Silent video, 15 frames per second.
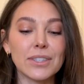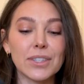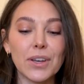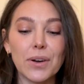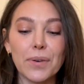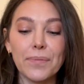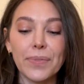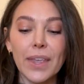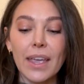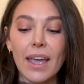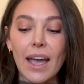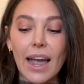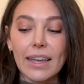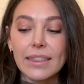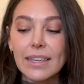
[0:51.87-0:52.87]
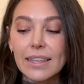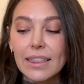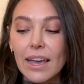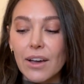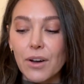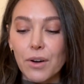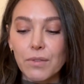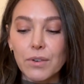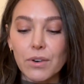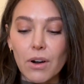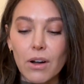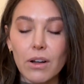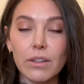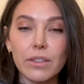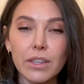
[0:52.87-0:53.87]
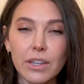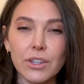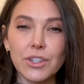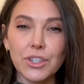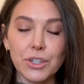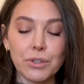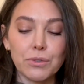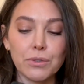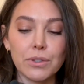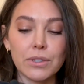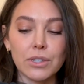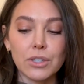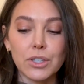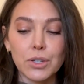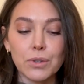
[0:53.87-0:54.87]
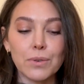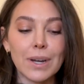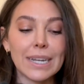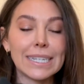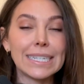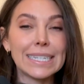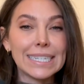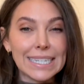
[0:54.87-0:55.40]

So I think that overall these shoes do a